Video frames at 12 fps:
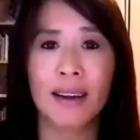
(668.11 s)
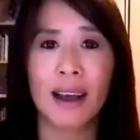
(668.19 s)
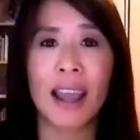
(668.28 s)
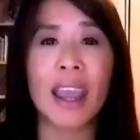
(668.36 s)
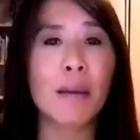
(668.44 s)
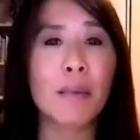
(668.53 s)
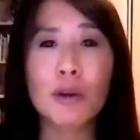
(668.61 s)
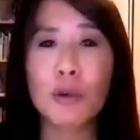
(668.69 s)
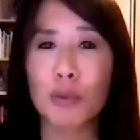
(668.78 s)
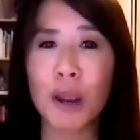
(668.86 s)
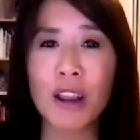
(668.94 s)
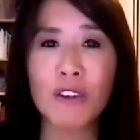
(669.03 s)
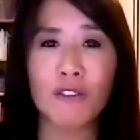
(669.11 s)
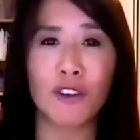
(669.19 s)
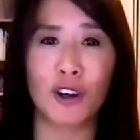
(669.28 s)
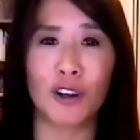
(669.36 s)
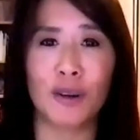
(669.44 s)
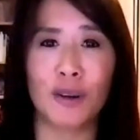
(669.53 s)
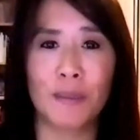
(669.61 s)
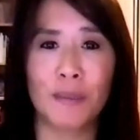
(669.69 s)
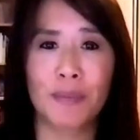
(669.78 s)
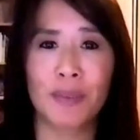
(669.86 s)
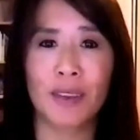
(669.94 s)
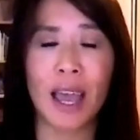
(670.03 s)
I am grateful.
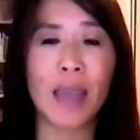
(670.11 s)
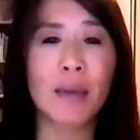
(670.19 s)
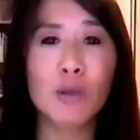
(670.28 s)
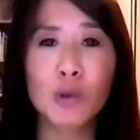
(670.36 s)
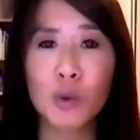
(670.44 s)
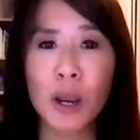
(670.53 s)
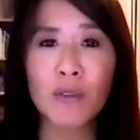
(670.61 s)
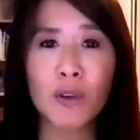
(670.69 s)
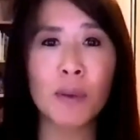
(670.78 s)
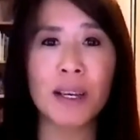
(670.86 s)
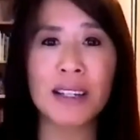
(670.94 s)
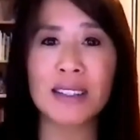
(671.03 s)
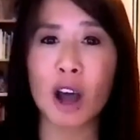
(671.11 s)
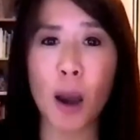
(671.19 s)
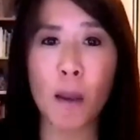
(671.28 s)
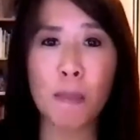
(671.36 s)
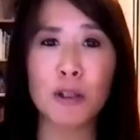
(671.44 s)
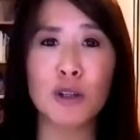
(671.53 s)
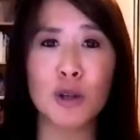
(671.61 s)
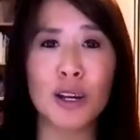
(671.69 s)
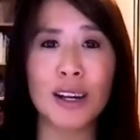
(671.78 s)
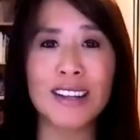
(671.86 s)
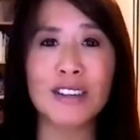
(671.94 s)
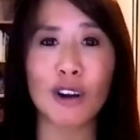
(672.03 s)
I am grateful because the
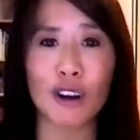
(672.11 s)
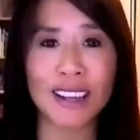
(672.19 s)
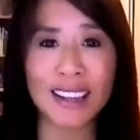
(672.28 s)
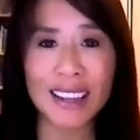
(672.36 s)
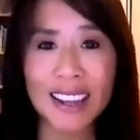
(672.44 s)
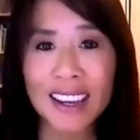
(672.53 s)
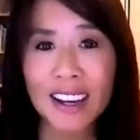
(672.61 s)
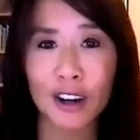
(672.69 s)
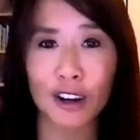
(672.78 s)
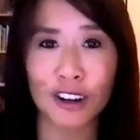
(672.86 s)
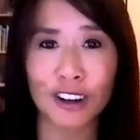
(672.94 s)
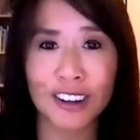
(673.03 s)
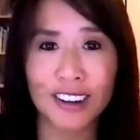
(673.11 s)
opportunities are here.